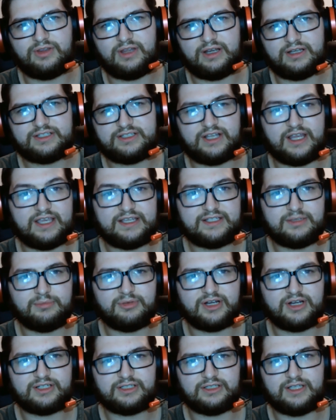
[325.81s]
and it's nice to
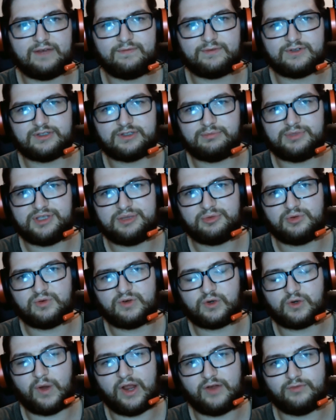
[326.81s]
bring it to light for some people who
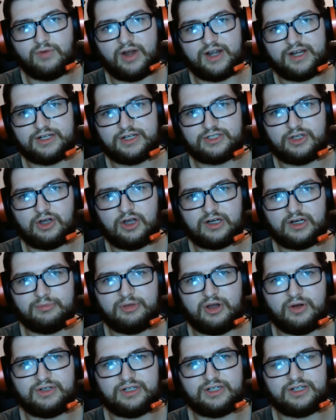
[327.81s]
aren't quite ready to talk
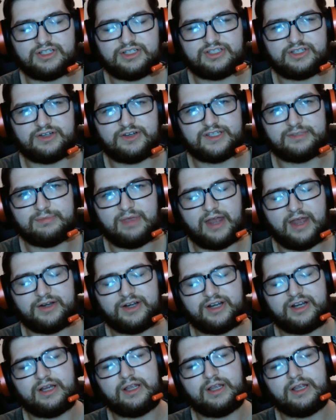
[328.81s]
about it in a serious manner.